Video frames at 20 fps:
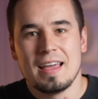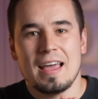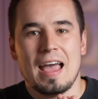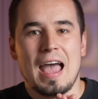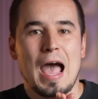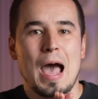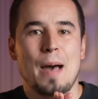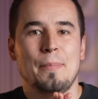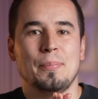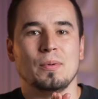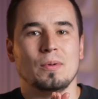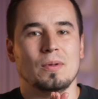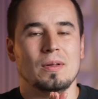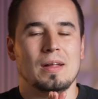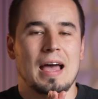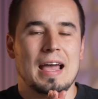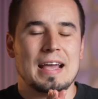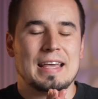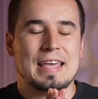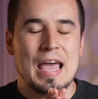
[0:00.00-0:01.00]
Apple,
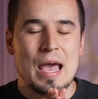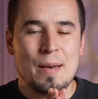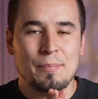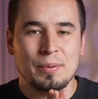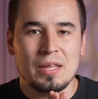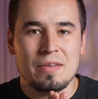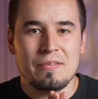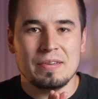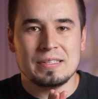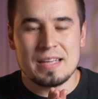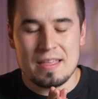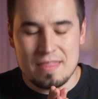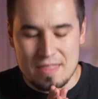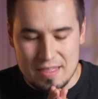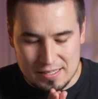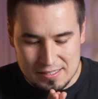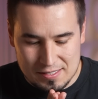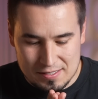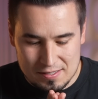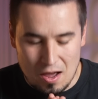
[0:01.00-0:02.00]
I can't believe you did
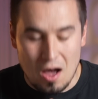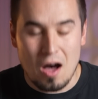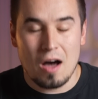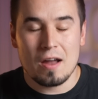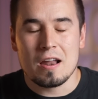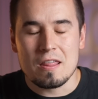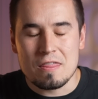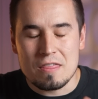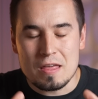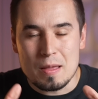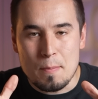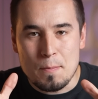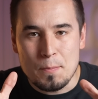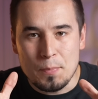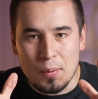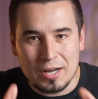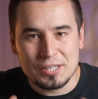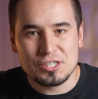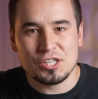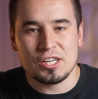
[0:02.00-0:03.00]
this on the
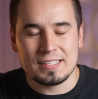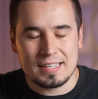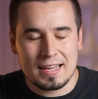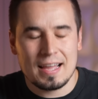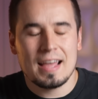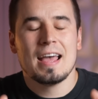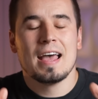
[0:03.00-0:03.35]
budget